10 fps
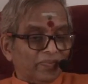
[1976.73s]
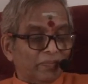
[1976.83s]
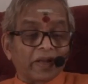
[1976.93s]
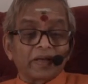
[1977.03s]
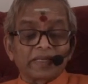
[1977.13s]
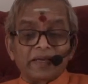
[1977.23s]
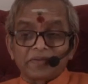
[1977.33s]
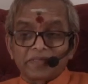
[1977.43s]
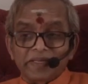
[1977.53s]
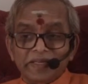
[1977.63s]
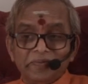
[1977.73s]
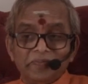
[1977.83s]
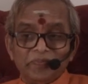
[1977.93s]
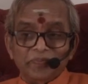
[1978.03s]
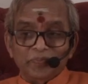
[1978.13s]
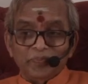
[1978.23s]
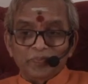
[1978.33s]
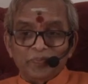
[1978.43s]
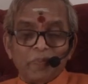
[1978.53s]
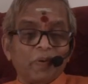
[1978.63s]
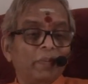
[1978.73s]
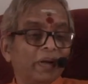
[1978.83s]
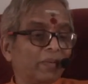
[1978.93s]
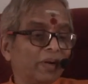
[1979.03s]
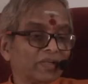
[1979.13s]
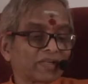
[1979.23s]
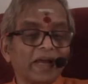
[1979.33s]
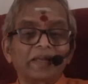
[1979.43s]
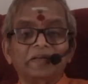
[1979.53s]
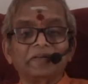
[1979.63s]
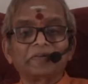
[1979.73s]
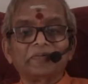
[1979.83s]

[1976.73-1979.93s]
Because I have seen people becoming silent